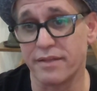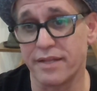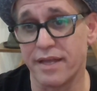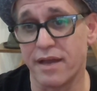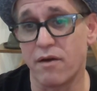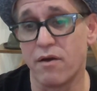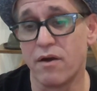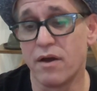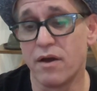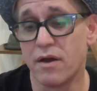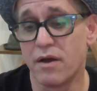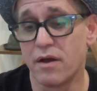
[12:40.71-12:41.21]

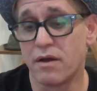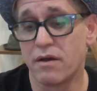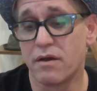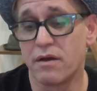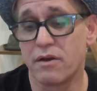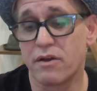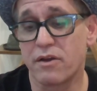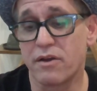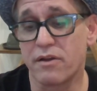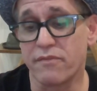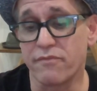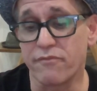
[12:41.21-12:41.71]
Now,
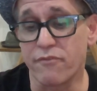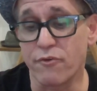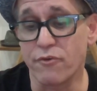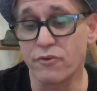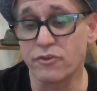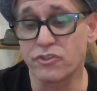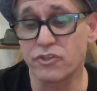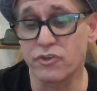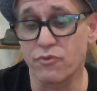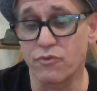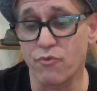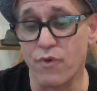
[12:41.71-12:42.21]

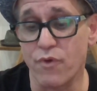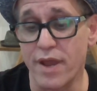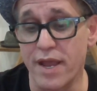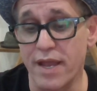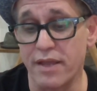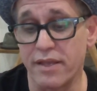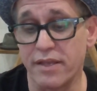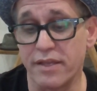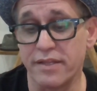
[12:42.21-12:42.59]
conversion rate,